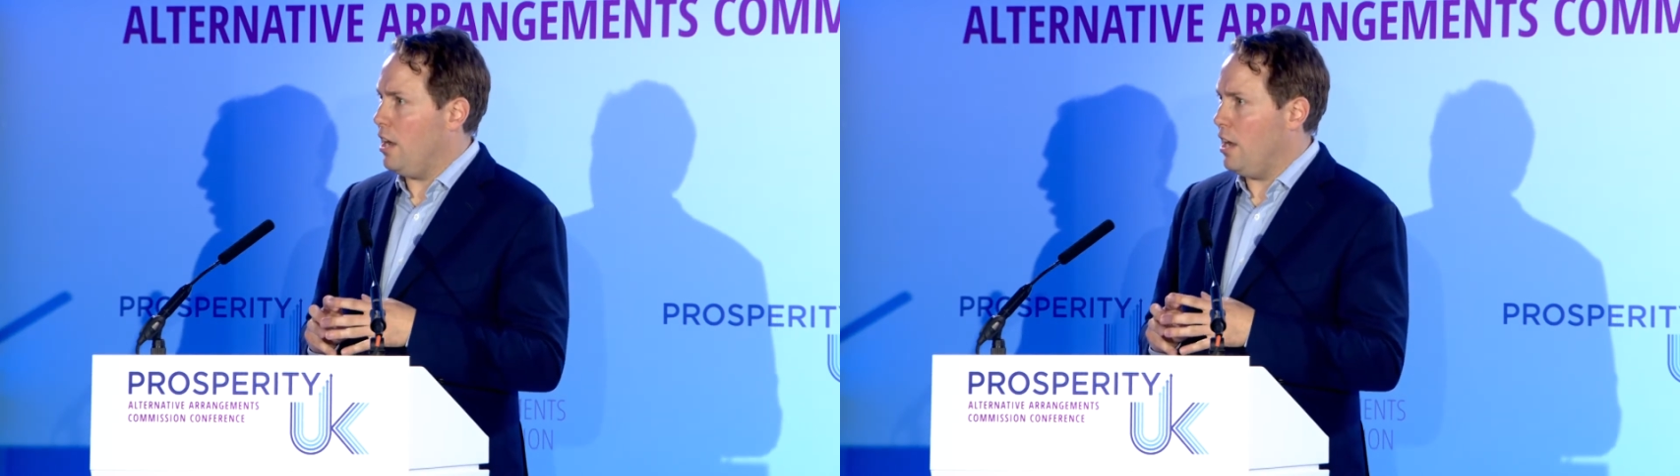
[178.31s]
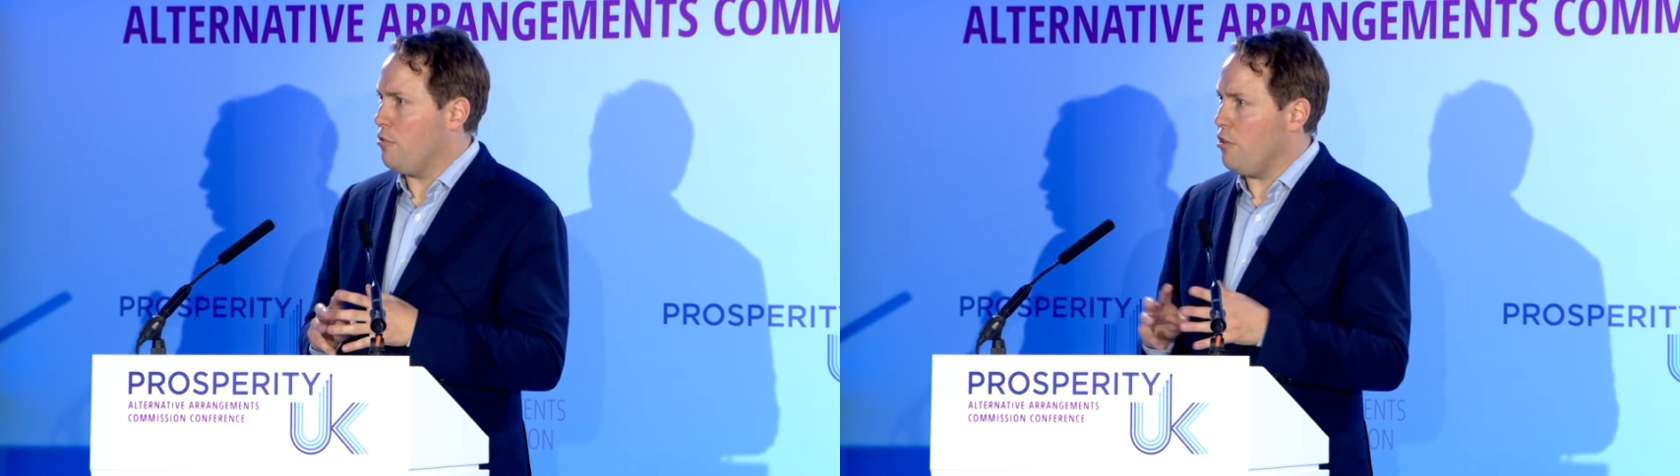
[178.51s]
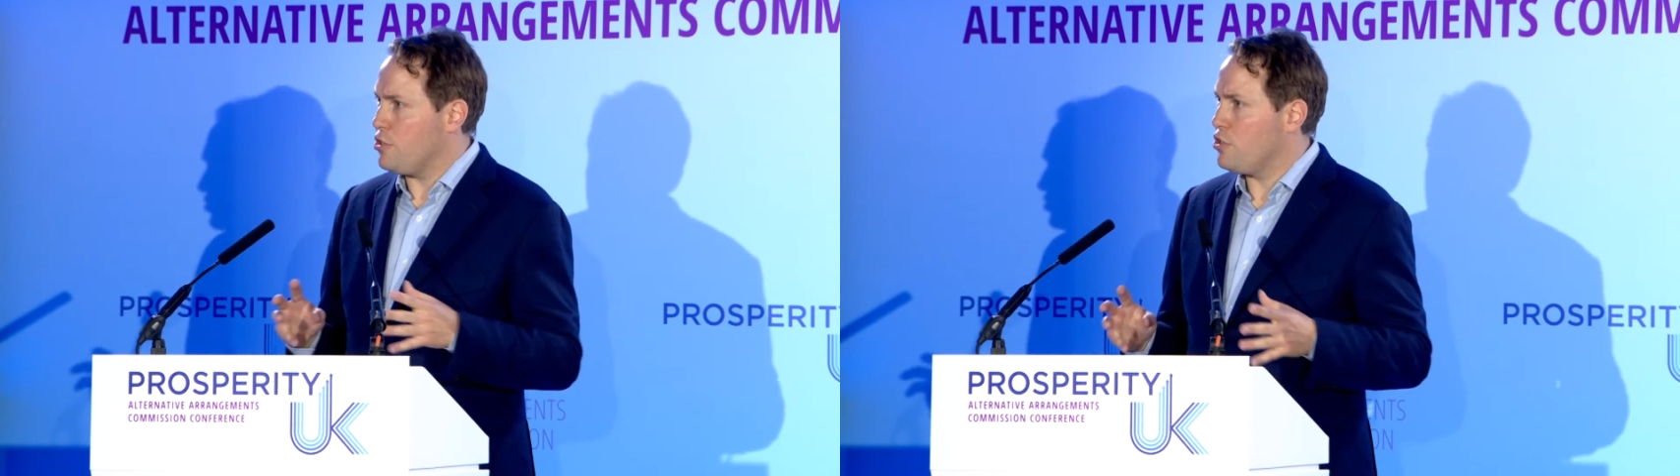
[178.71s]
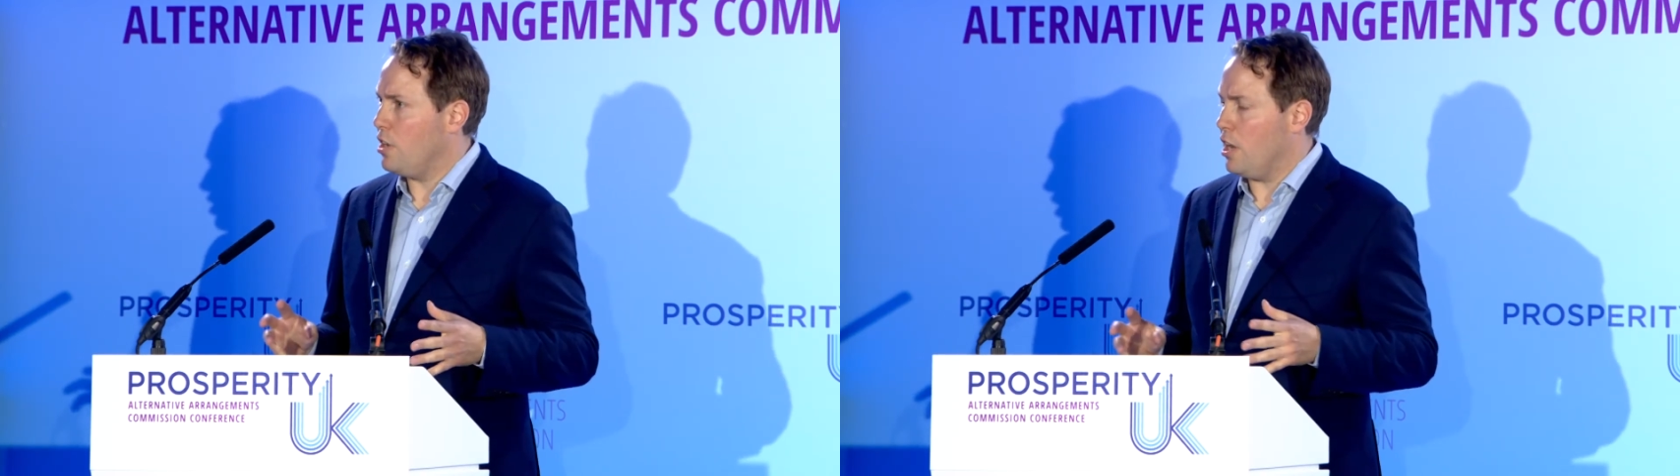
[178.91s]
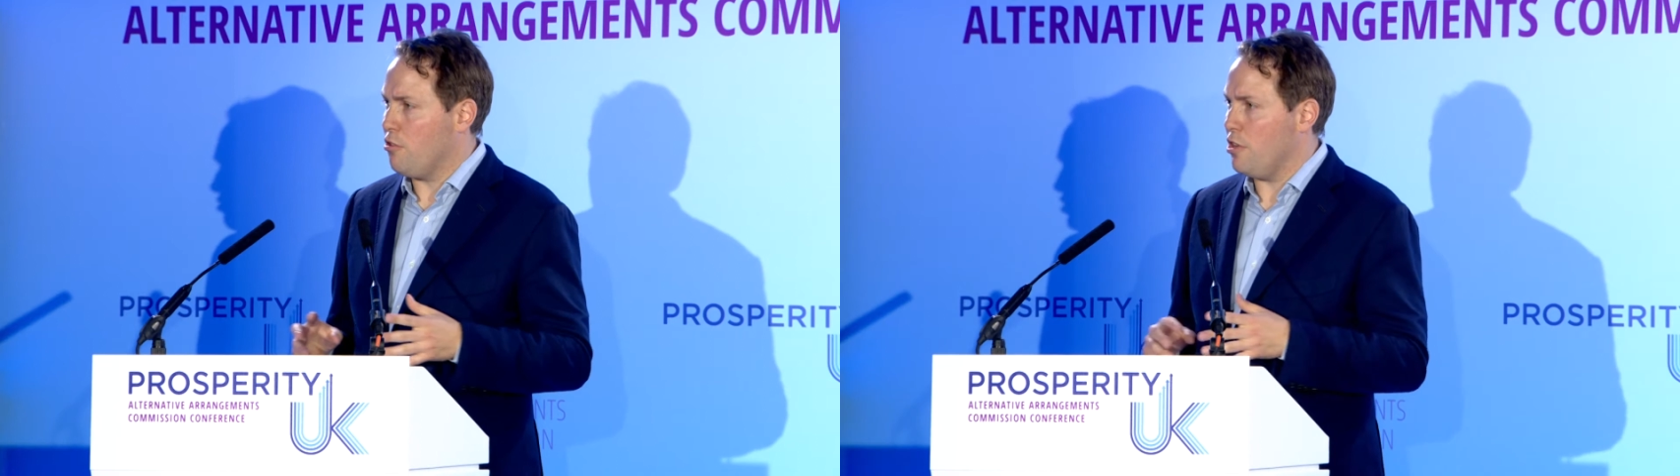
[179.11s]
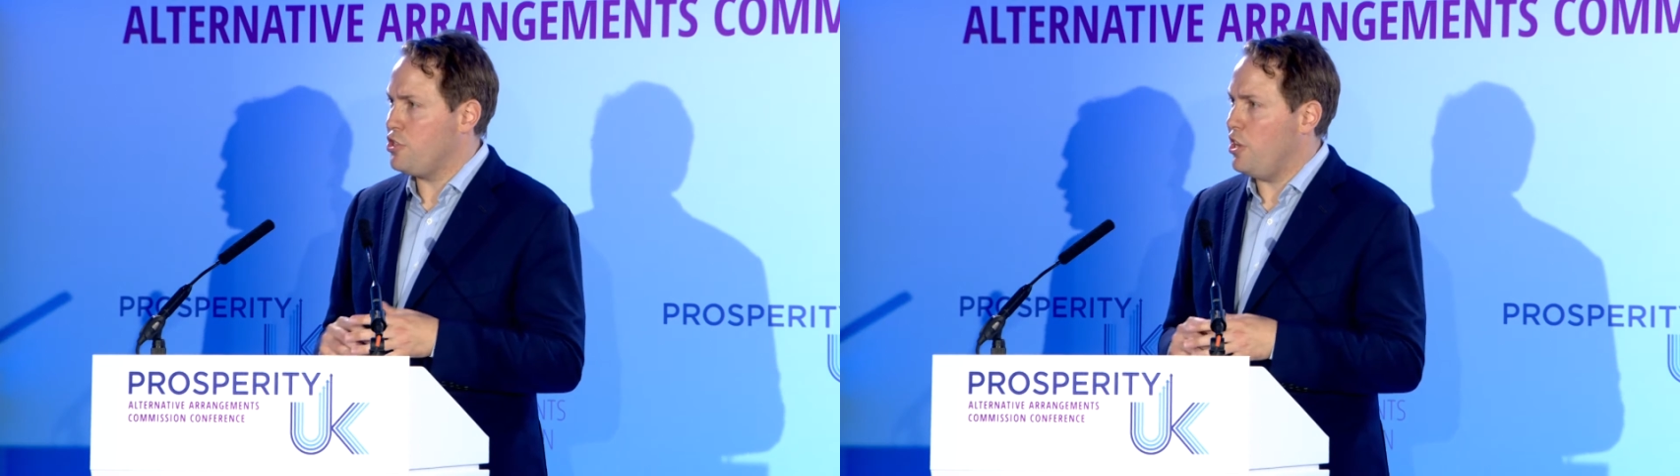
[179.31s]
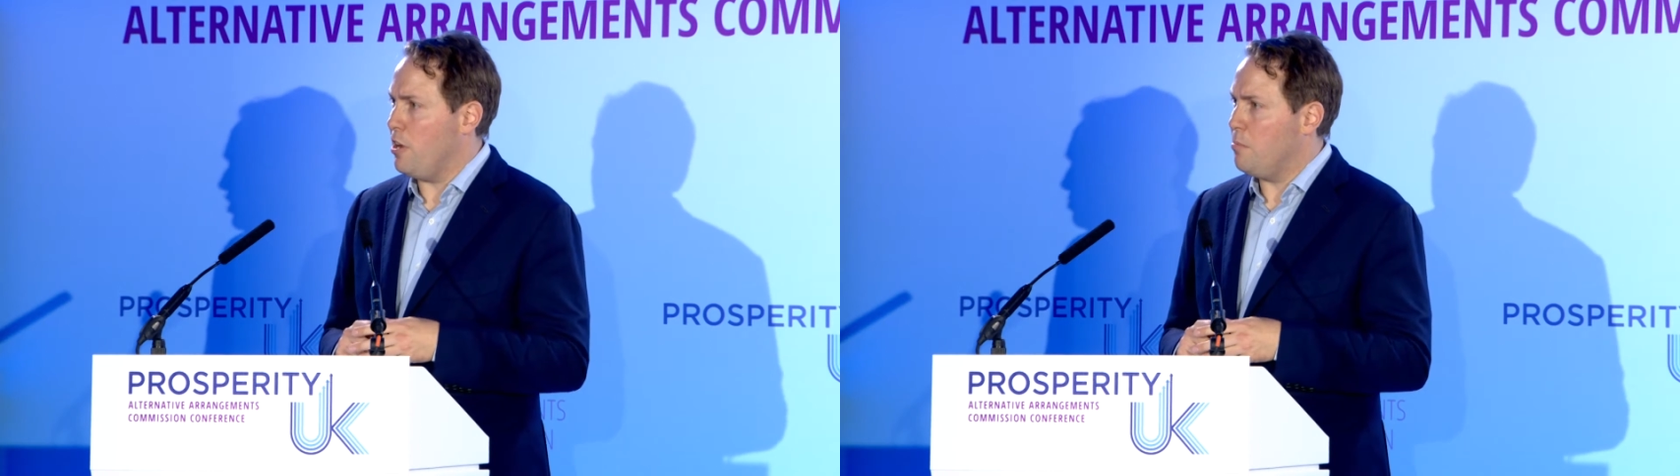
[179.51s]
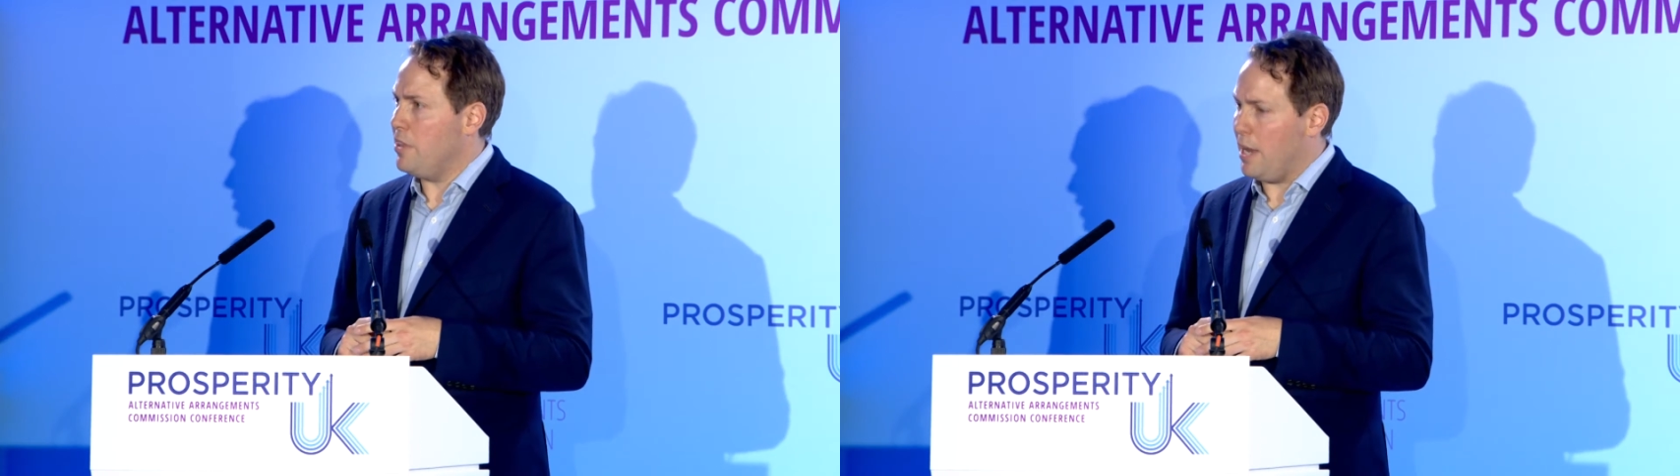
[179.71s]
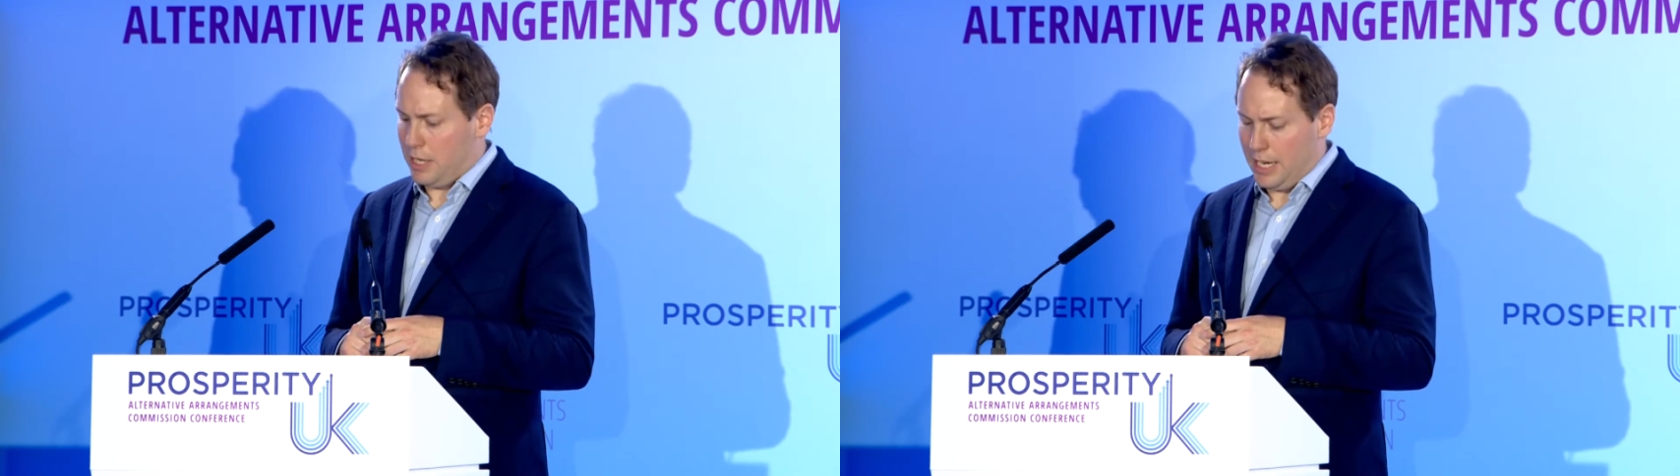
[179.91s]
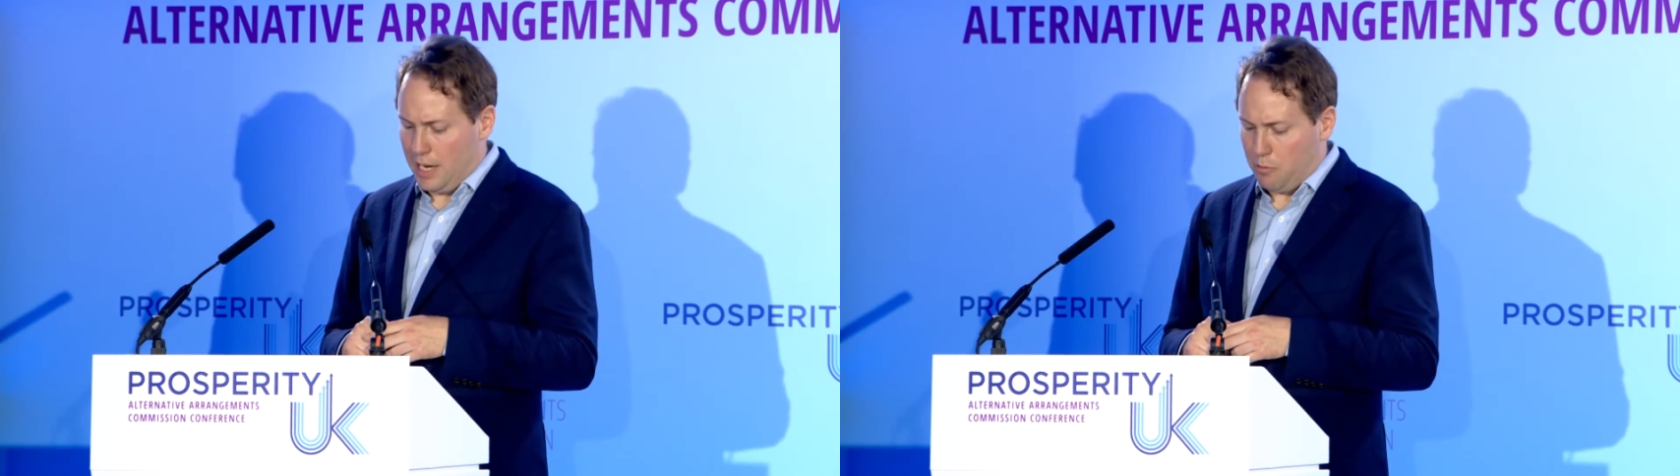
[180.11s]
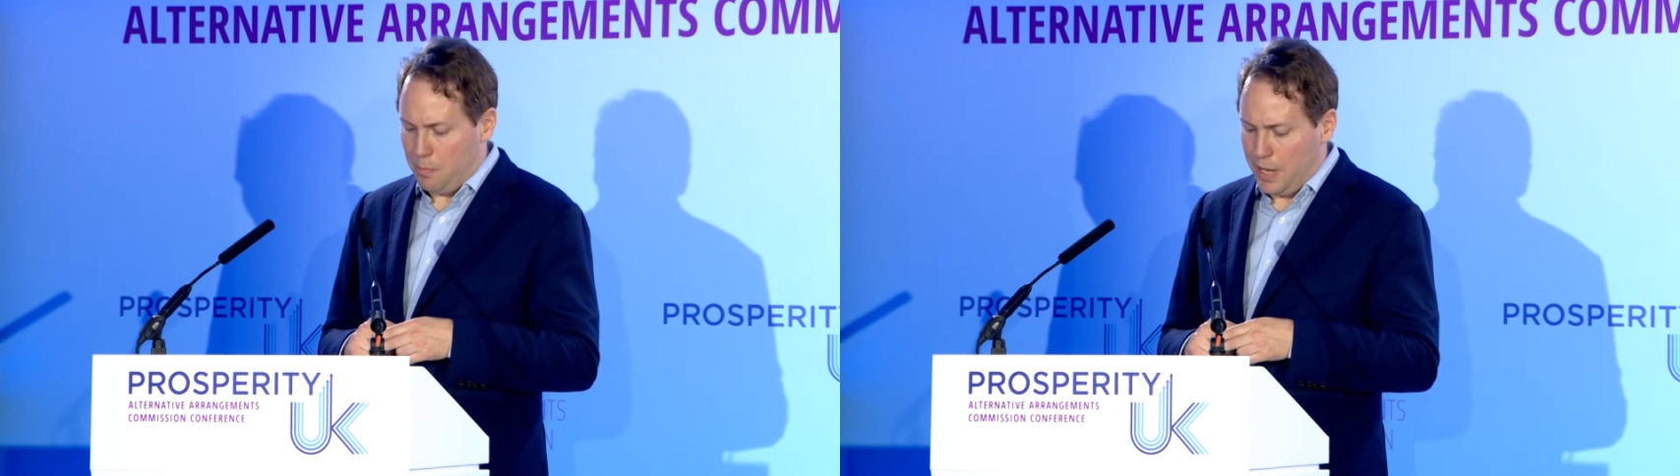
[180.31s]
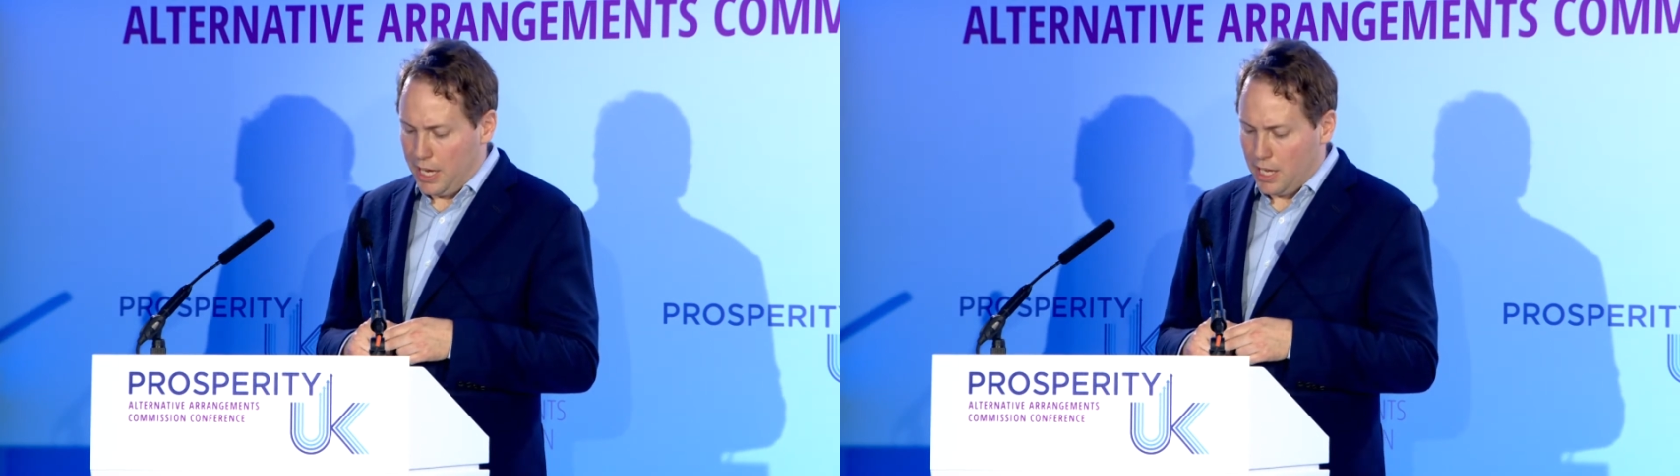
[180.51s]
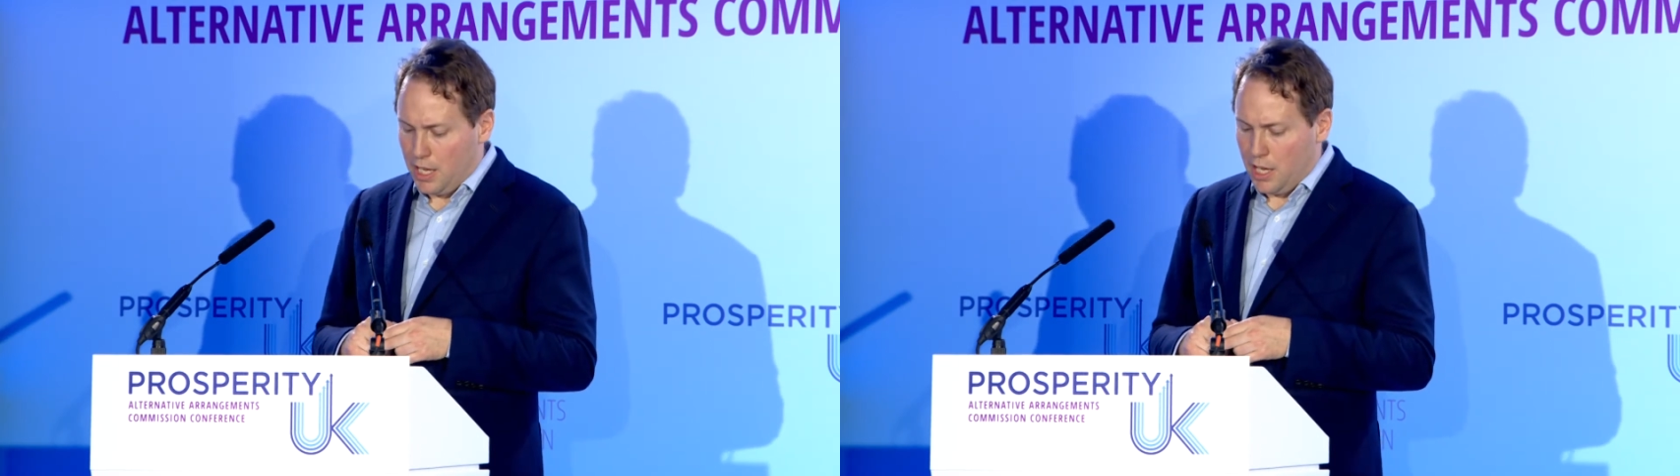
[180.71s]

across Europe, and that clearly will be